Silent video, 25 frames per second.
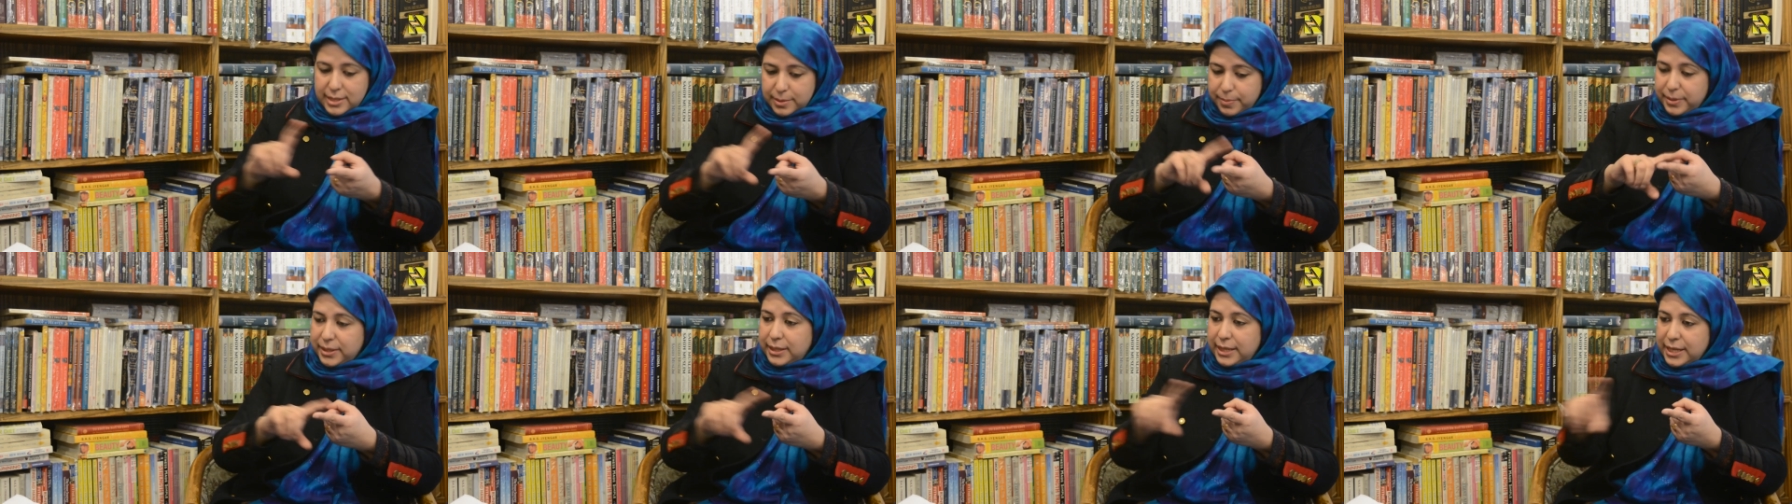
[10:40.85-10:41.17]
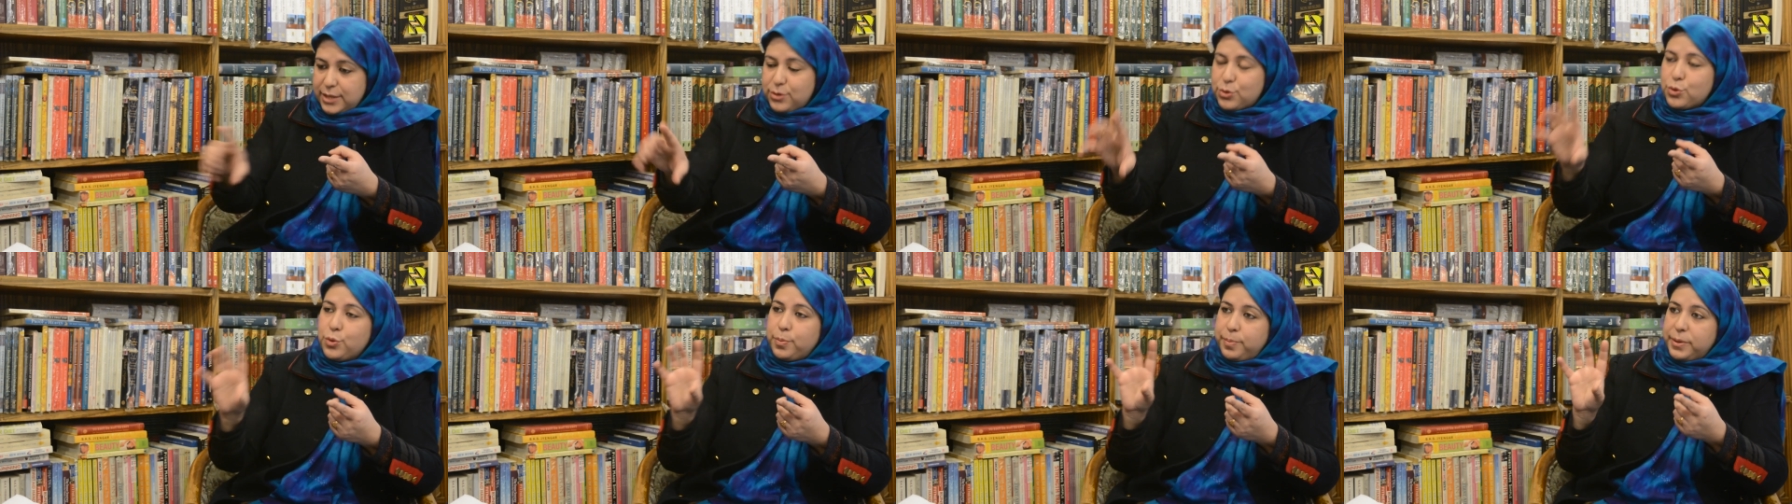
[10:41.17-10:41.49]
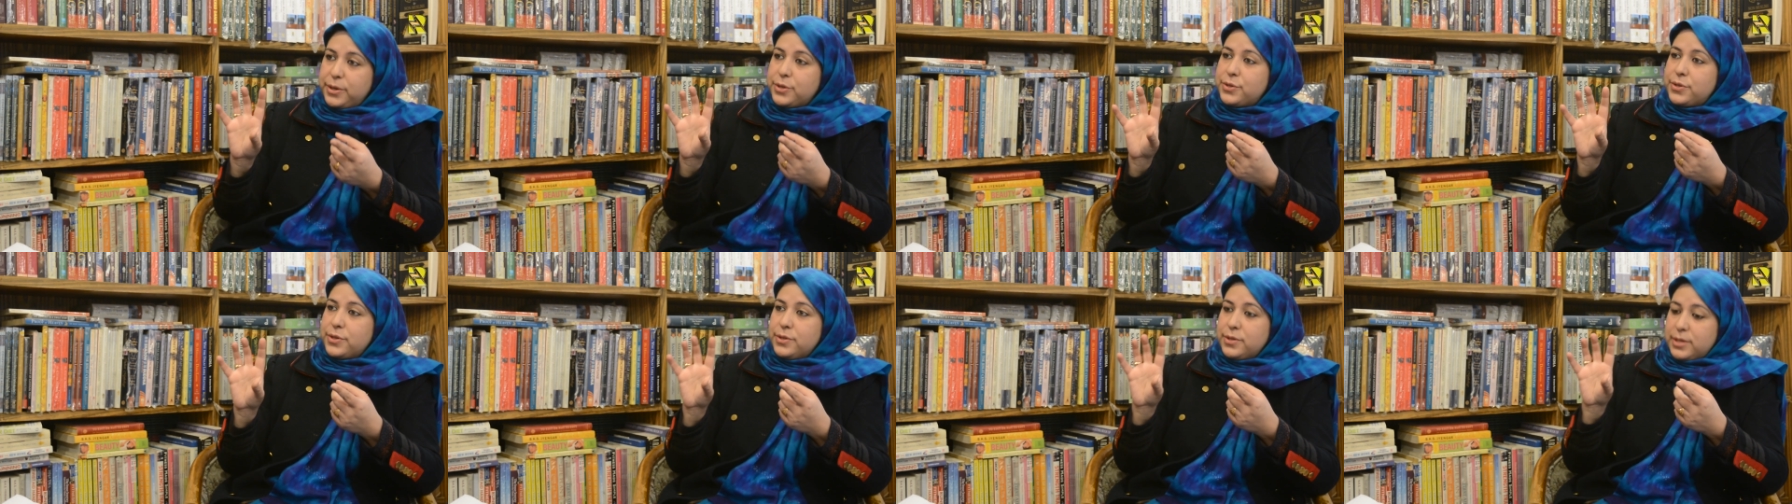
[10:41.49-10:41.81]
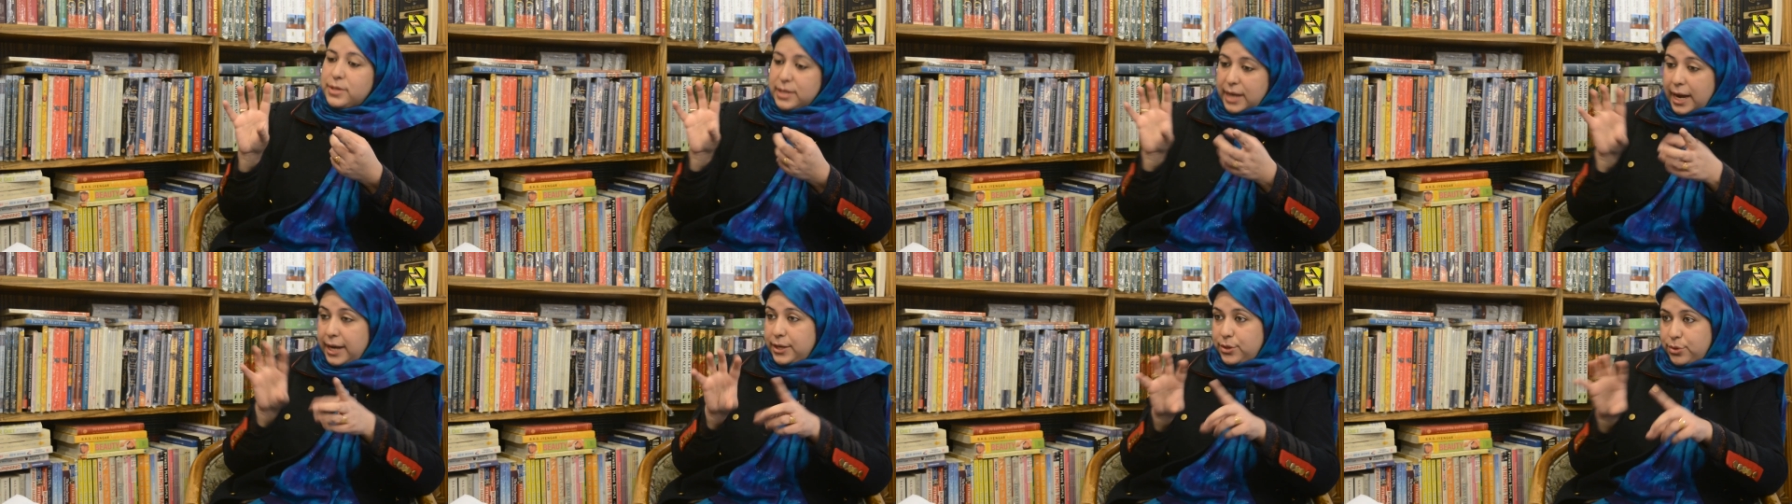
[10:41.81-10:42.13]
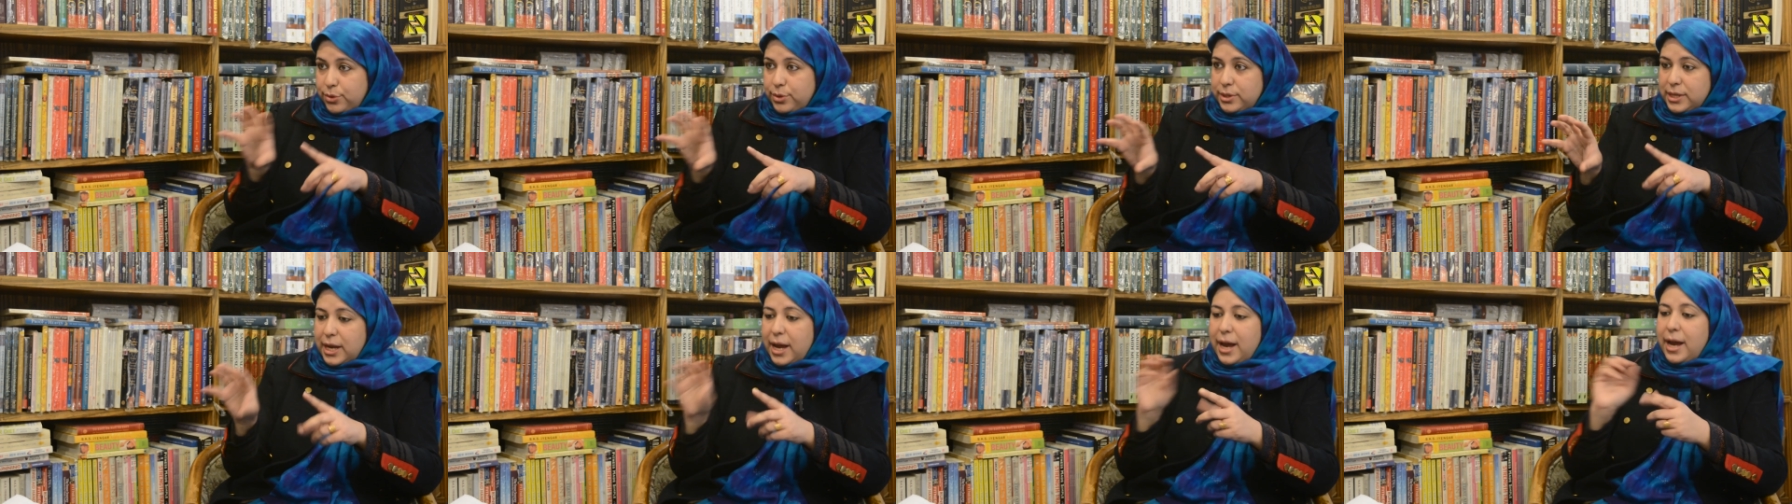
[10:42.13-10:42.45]
But these two persons I
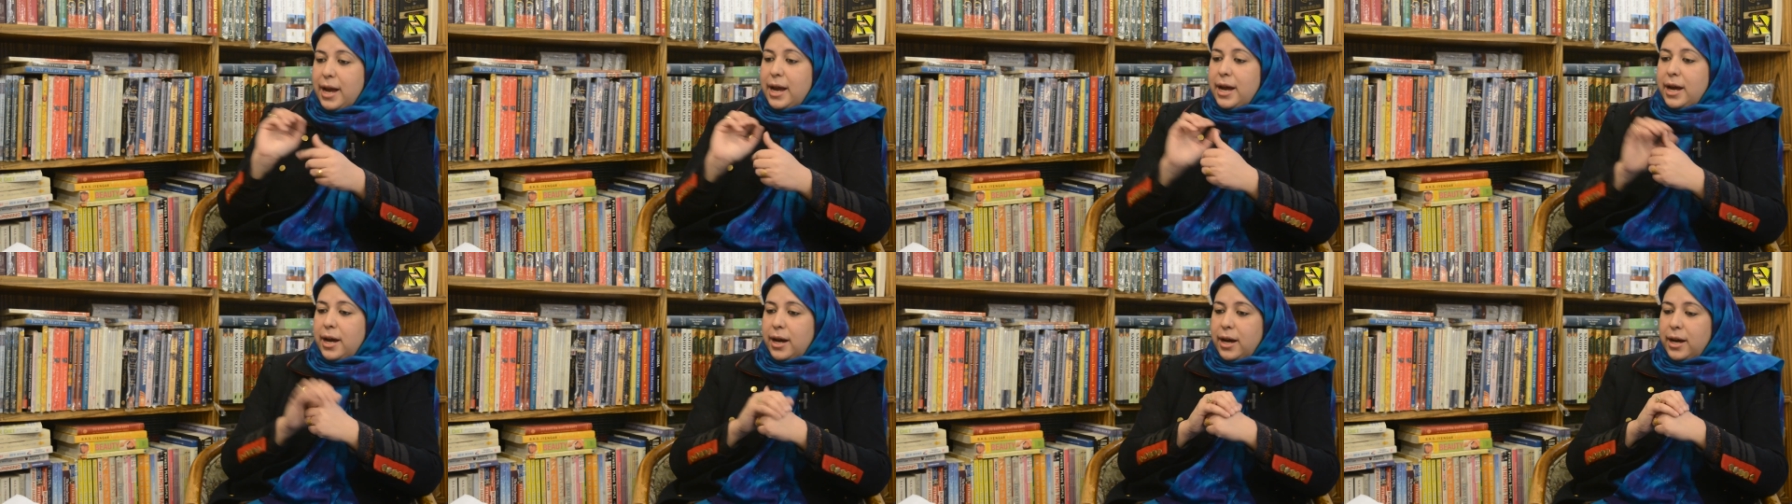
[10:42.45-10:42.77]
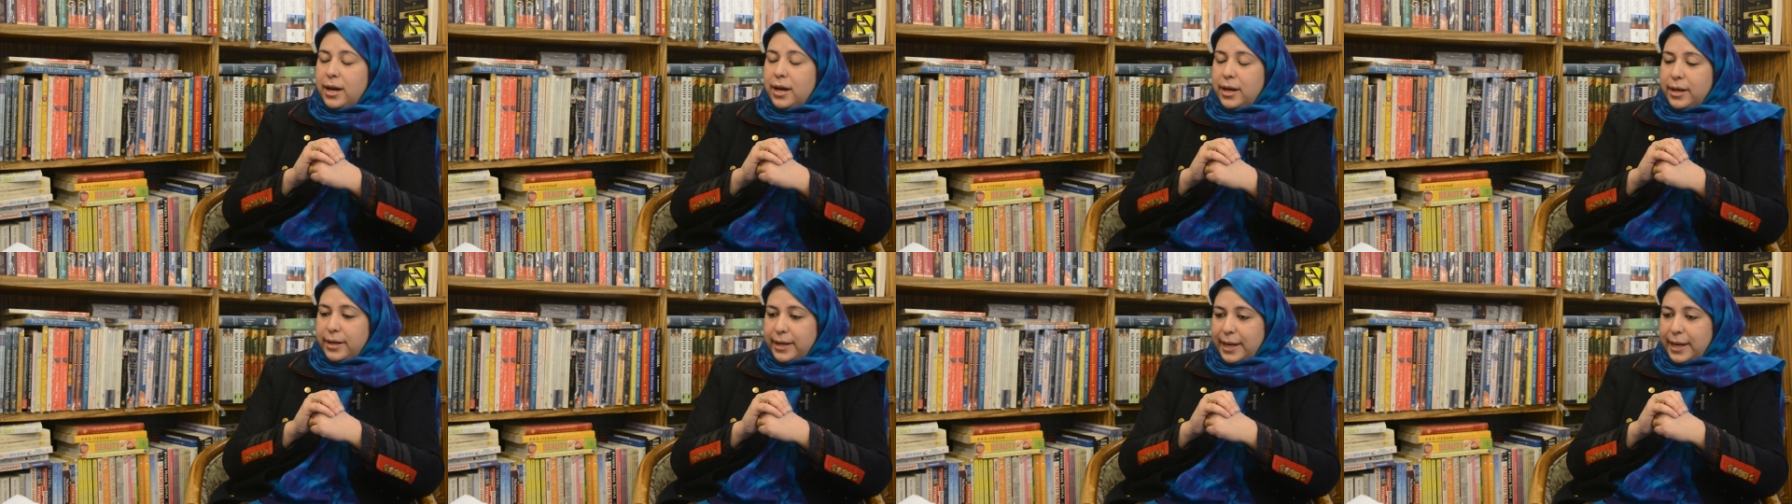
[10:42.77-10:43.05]
should uh,